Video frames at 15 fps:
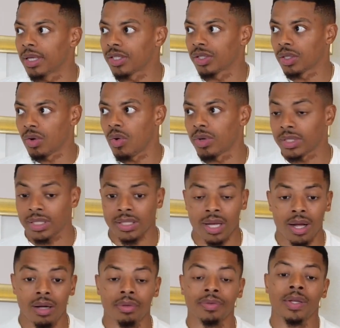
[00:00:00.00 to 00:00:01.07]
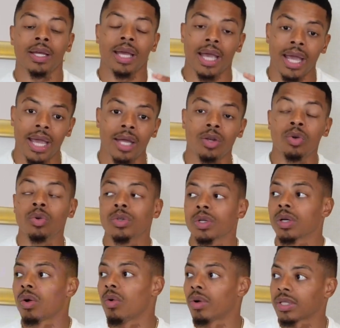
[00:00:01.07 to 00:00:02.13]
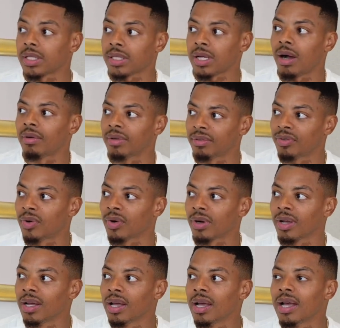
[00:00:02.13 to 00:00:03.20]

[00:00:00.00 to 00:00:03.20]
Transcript: that you're going to solve and who you're going to solve it for.